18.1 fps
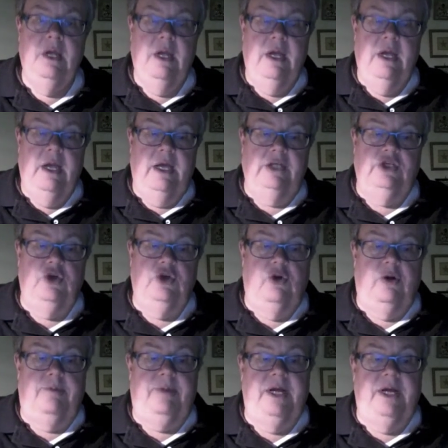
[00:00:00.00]
As
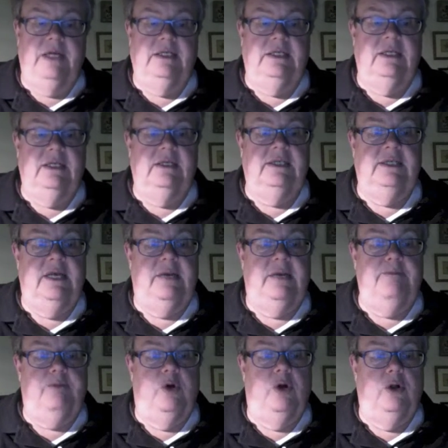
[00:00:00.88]
your apostle
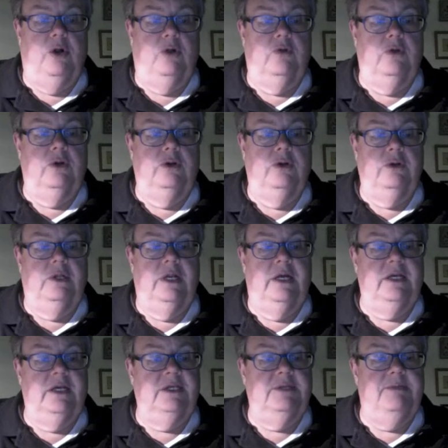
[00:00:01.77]
St. Paul wrote,
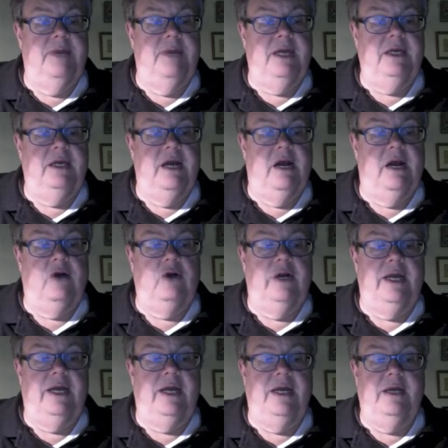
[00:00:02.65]
let us make it
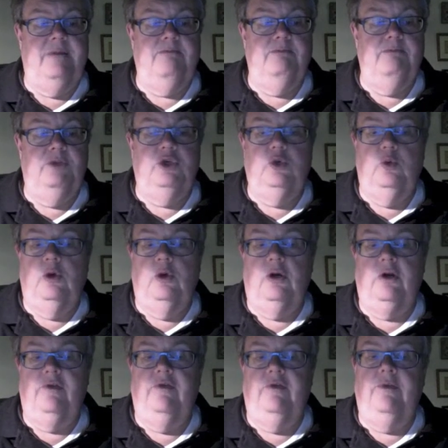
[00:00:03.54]
our aim to
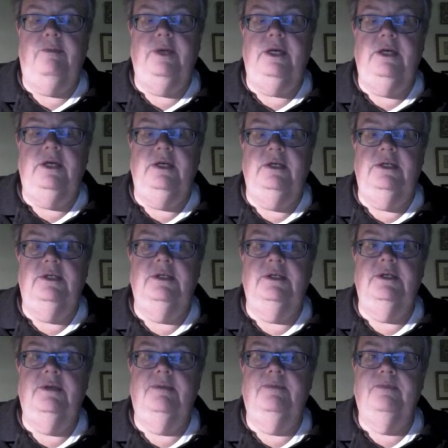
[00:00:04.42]
work for
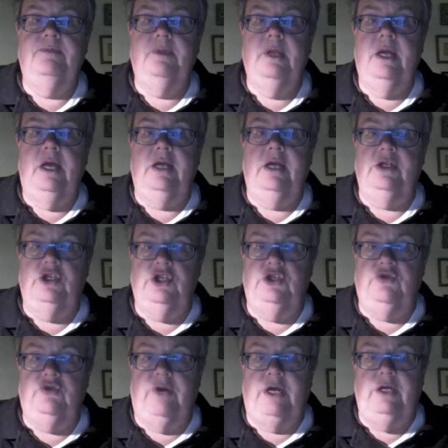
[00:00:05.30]
peace and
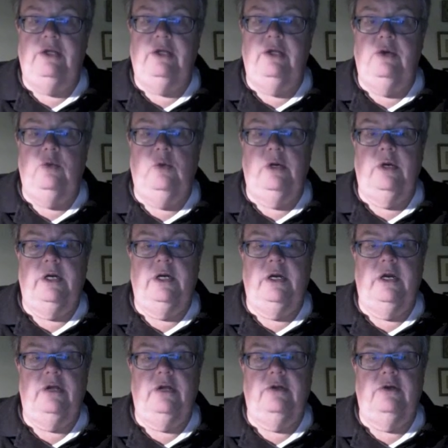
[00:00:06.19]
strengthen one
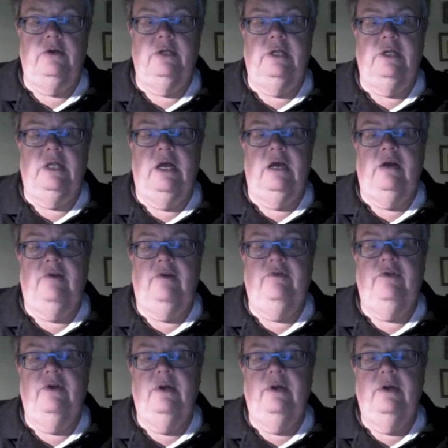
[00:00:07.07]
another in love.
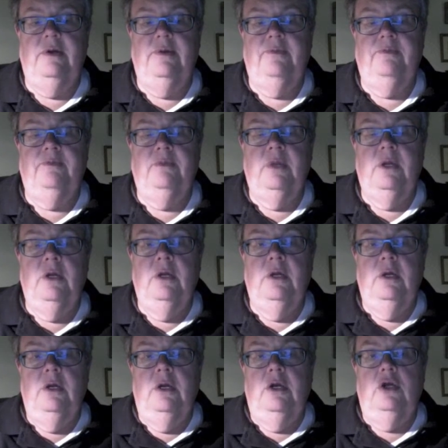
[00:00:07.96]

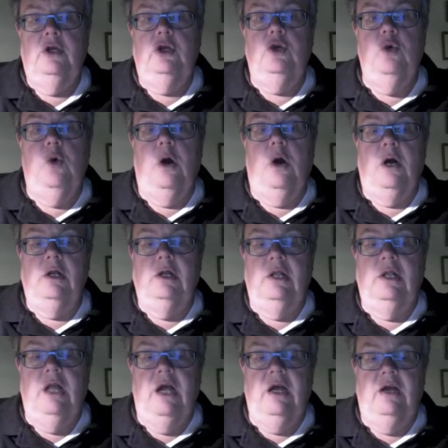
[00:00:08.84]
You are
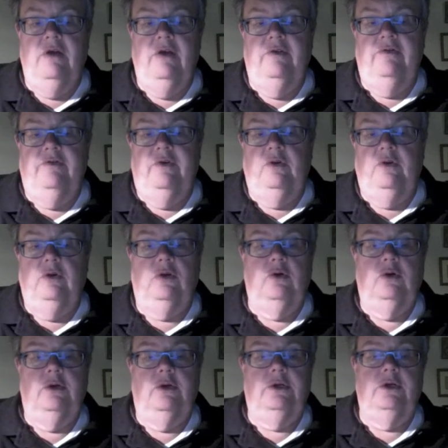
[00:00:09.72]
love, O
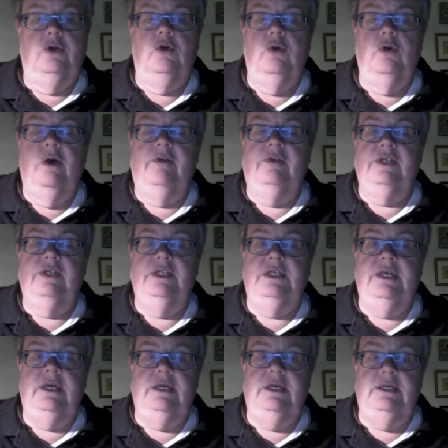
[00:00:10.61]
Lord, and whoever
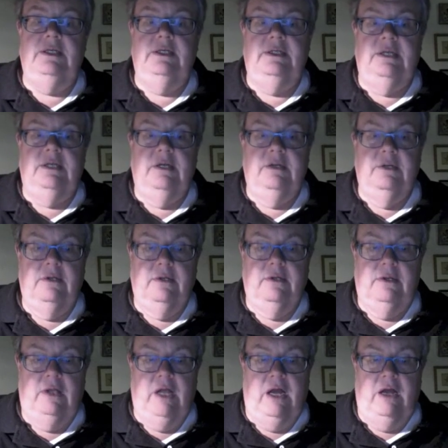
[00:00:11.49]
seeks
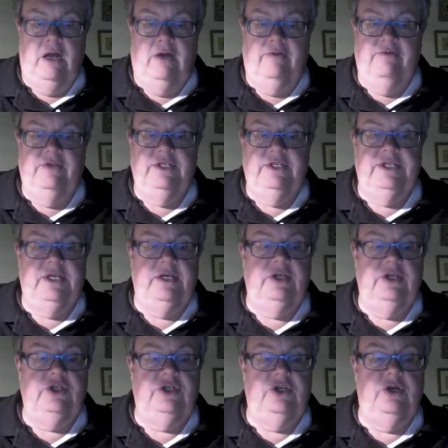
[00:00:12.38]
love
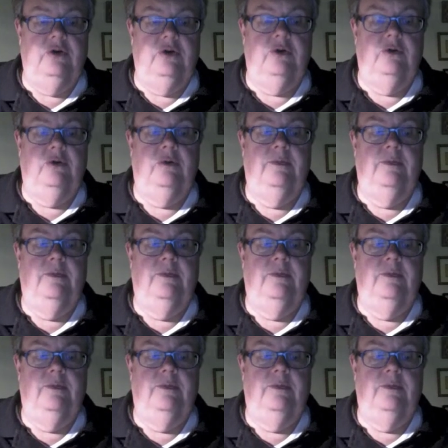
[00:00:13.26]
seeks you.